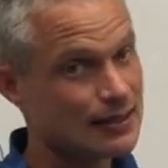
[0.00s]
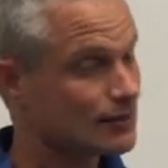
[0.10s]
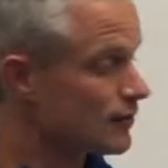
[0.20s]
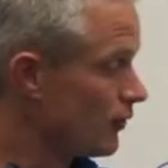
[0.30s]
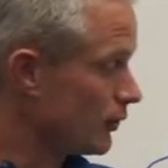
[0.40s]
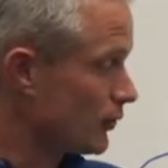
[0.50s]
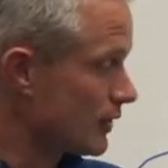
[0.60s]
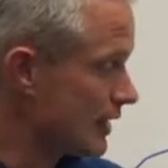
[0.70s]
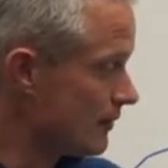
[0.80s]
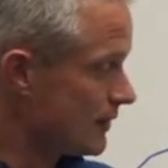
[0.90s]
So it will
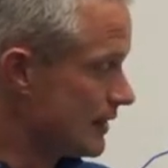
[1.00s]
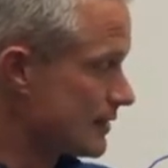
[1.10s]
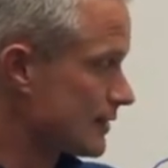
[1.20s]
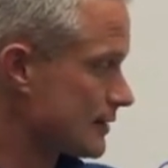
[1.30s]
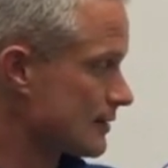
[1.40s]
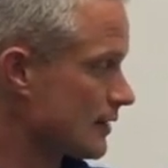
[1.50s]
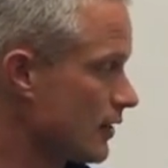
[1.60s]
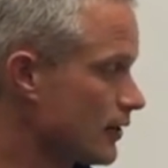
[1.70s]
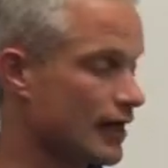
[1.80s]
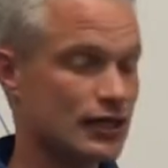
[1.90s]
keep these
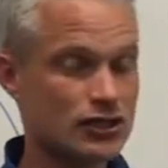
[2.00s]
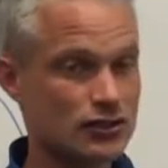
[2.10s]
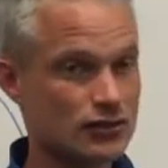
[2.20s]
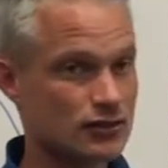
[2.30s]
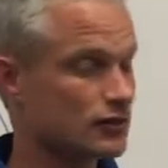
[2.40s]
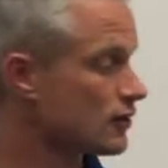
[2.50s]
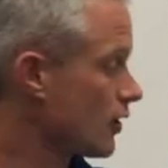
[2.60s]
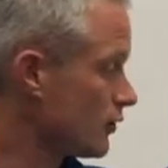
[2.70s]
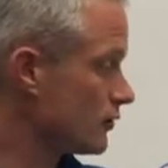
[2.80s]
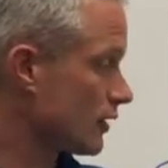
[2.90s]
locations
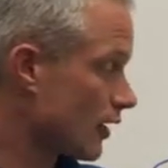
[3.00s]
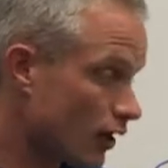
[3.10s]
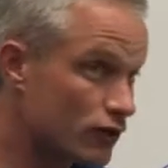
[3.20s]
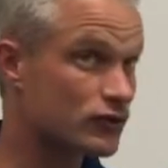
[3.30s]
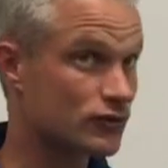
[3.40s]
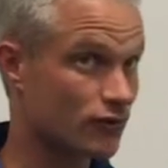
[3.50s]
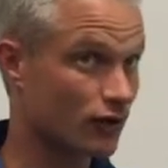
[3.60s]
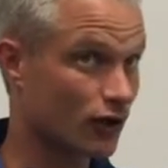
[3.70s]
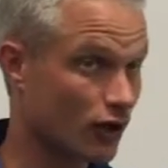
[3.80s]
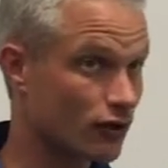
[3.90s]
close to
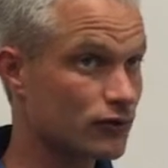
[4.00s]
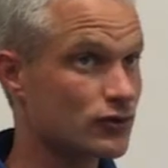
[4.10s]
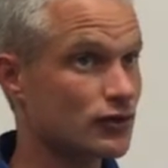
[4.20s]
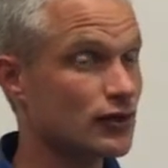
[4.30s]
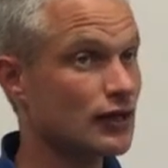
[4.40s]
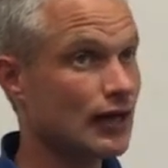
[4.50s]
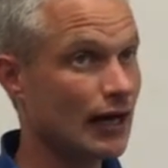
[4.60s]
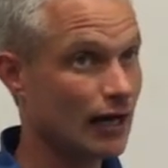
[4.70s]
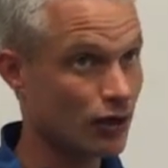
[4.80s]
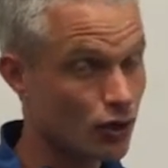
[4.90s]
the coast
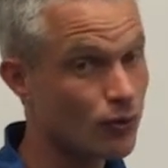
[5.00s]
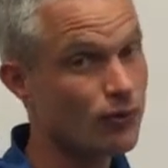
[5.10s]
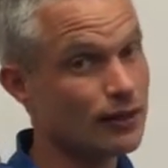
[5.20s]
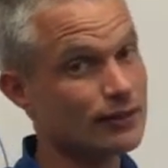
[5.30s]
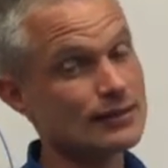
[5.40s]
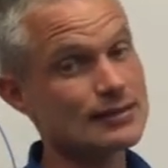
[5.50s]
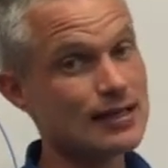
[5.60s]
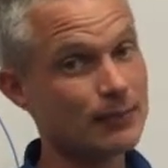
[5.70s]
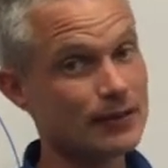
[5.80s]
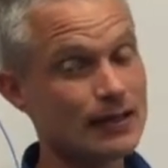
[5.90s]
cooler in
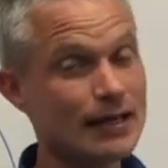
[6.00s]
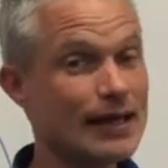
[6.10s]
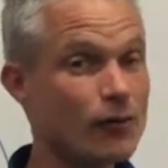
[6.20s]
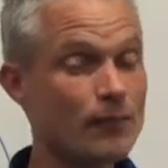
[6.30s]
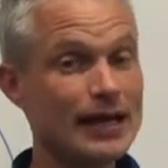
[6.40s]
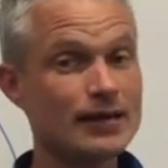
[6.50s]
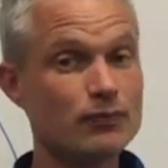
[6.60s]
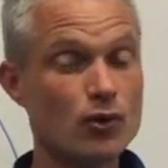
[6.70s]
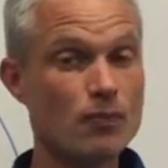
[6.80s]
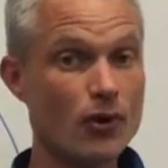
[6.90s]
summer, and that will make it
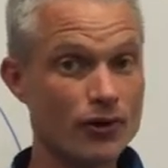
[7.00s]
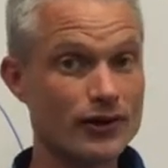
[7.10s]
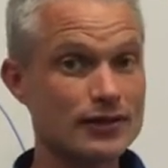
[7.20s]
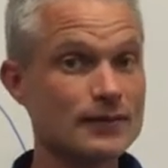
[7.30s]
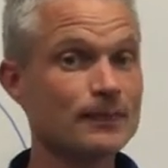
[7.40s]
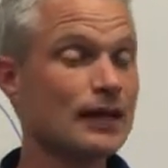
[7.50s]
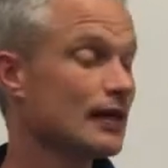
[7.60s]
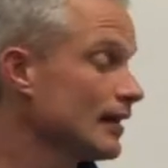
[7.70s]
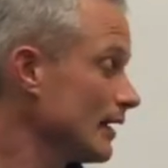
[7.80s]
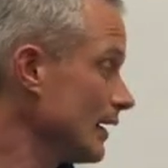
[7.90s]
more moderate.
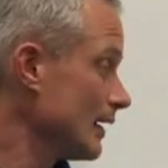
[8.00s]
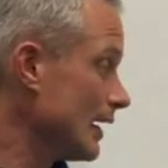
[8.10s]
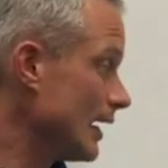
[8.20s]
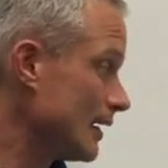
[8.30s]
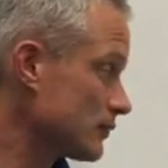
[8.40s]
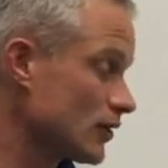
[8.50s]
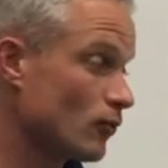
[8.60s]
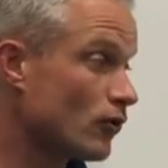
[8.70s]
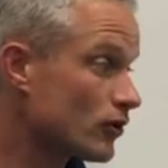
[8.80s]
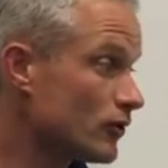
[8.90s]
So
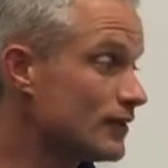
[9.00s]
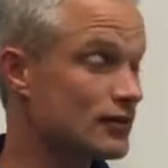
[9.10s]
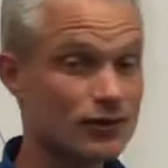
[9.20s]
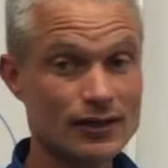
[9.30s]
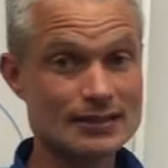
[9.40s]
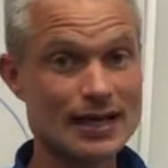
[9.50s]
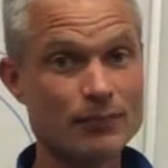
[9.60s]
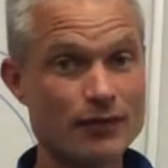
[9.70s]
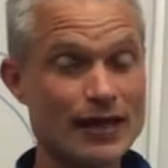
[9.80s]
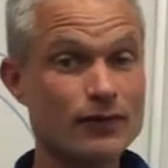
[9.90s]
Wanganui is a good
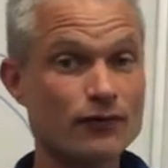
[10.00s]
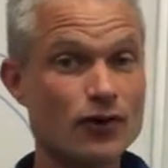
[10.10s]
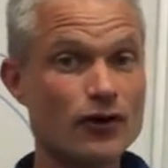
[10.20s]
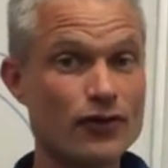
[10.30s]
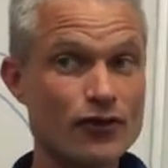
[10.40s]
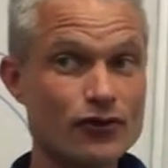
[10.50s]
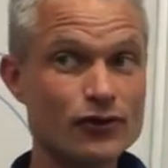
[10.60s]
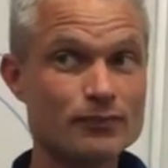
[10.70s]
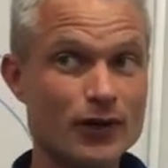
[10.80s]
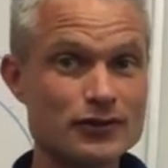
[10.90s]
example of that. We've got the
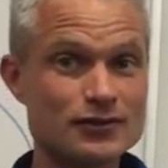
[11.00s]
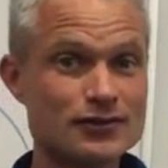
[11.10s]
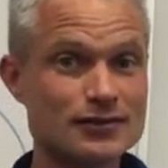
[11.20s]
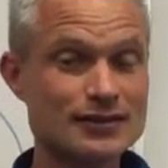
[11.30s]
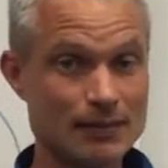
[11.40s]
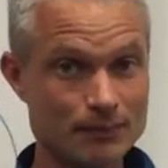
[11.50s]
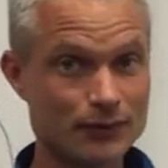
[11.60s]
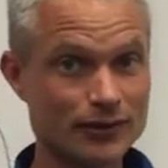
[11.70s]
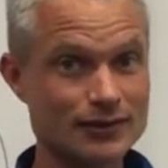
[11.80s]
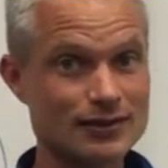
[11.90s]
third most
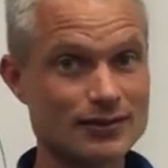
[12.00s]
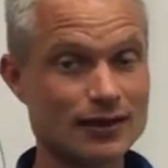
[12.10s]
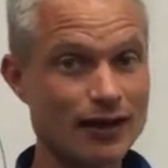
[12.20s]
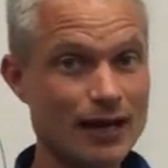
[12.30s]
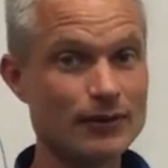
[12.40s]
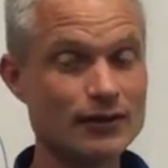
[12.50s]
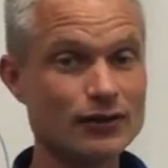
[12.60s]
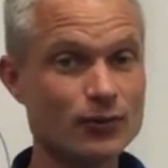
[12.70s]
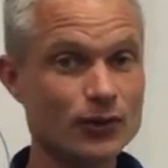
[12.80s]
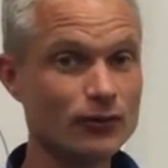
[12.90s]
temperate climate
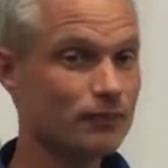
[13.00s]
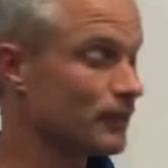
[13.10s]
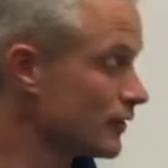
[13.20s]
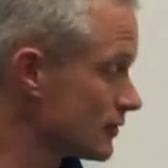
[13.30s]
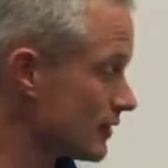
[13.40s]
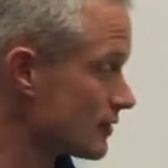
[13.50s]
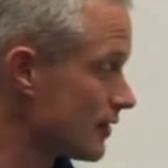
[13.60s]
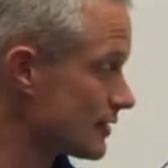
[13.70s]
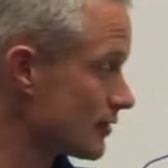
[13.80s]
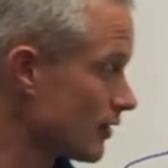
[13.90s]
in the world because it's
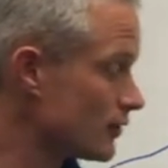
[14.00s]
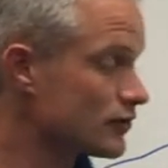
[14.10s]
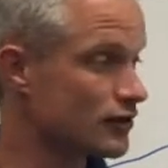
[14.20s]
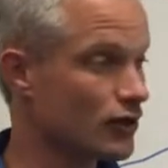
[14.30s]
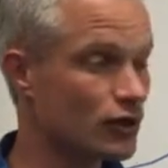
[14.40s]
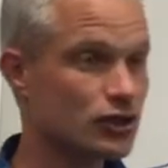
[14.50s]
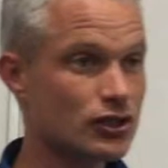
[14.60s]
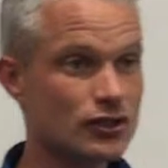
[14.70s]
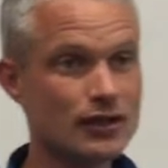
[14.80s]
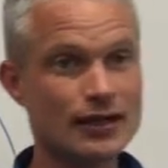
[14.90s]
nice and close to the
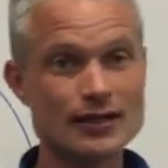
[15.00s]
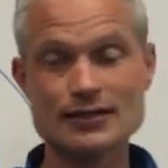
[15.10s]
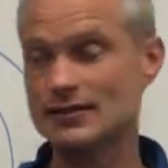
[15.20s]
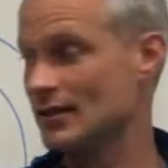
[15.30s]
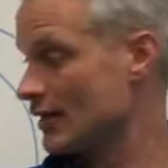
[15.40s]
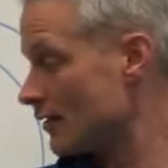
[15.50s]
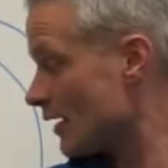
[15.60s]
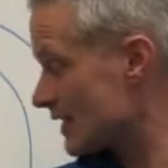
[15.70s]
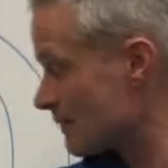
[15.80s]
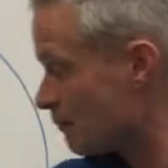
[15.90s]
ocean, and it's at a
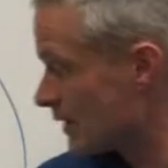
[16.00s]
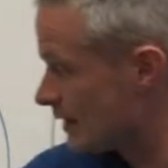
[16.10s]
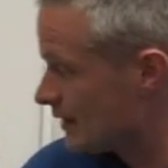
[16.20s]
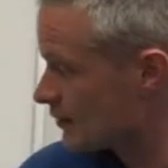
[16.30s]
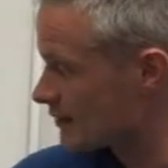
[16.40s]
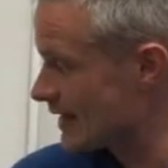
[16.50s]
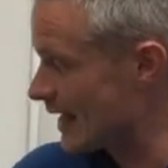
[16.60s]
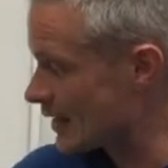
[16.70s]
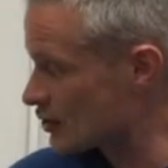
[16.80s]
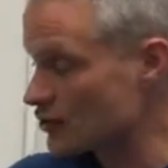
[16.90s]
nice mid-degree
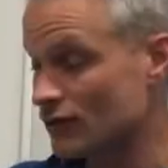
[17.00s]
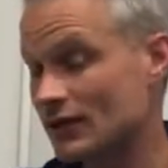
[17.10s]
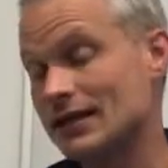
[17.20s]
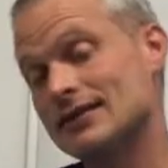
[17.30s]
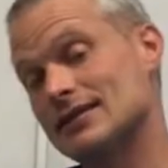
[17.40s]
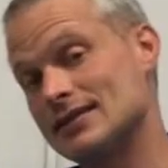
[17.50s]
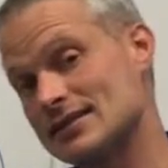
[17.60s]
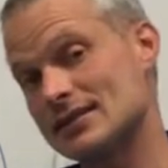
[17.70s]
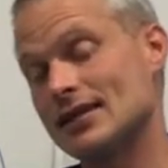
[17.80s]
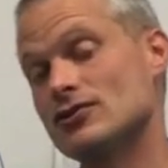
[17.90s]
latitude that
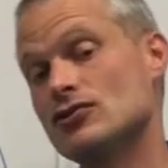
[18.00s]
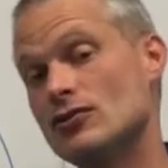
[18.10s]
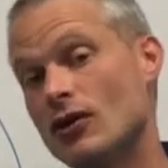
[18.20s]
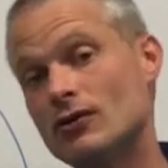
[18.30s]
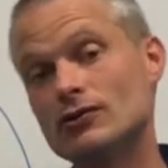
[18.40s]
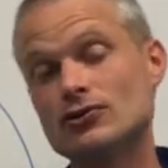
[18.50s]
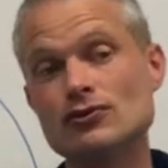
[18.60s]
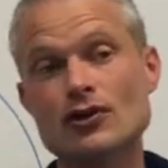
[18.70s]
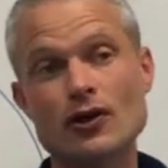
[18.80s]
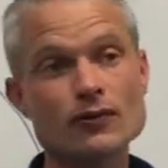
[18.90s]
doesn't get too hot or
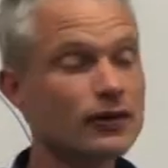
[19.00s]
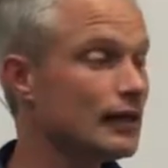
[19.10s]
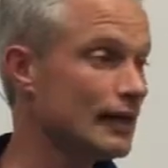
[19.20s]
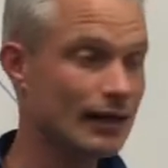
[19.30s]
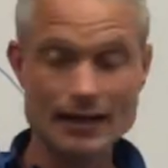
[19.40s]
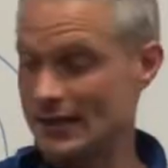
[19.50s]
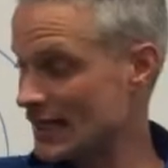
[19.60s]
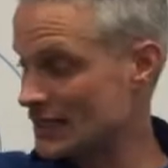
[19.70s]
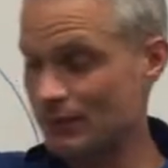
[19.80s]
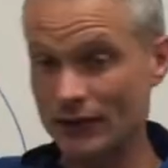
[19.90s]
too cold, and
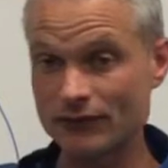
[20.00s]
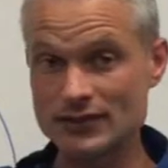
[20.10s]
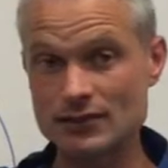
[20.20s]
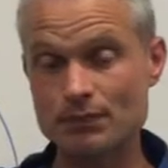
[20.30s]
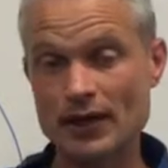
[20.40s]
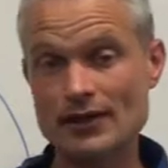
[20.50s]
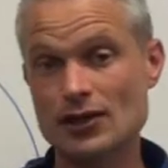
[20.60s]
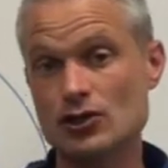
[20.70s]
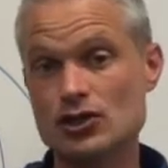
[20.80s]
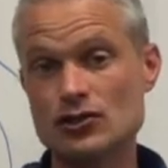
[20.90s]
then it's buffeted by
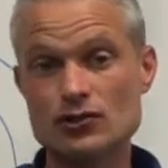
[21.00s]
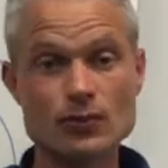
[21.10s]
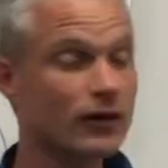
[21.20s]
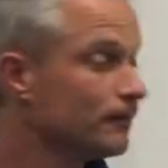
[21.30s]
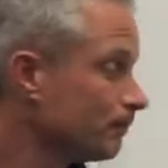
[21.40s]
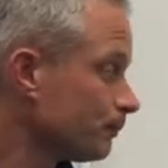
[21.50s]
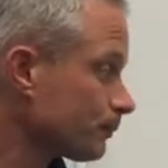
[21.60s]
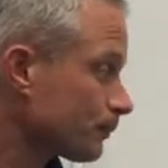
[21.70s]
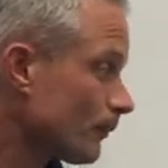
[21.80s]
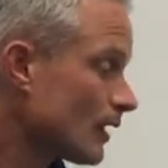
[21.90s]
the ocean as well.
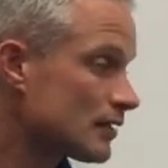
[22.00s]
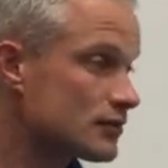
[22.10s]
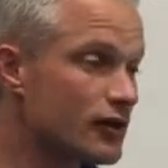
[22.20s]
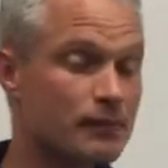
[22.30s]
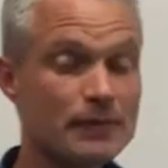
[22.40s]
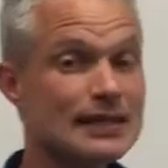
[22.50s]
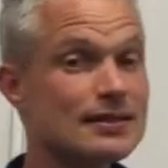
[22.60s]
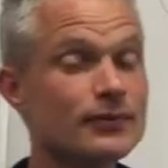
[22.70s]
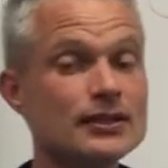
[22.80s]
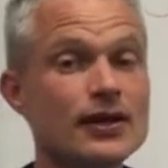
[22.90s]
So it means
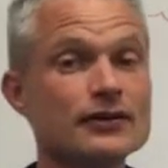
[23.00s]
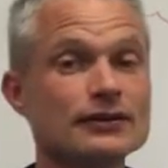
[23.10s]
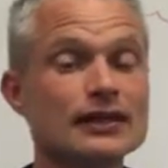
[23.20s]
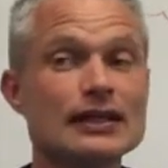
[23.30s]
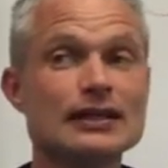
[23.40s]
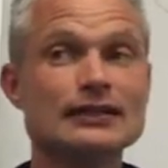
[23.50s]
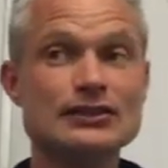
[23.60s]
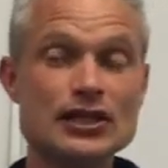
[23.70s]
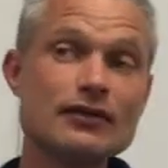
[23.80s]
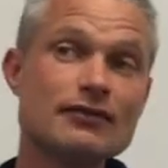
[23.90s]
that we don't
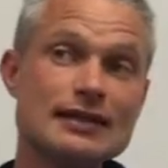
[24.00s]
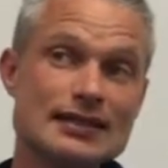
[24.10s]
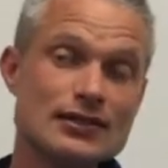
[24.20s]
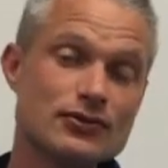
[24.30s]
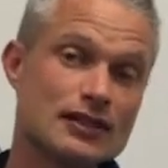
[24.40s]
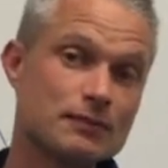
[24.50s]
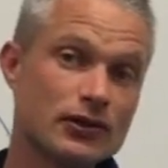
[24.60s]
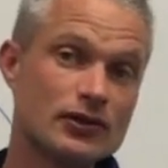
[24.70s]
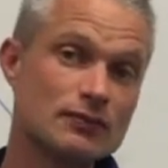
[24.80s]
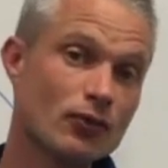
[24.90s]
generally tend to
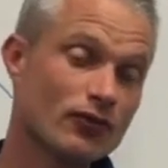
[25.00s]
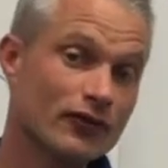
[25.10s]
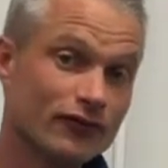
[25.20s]
experience more than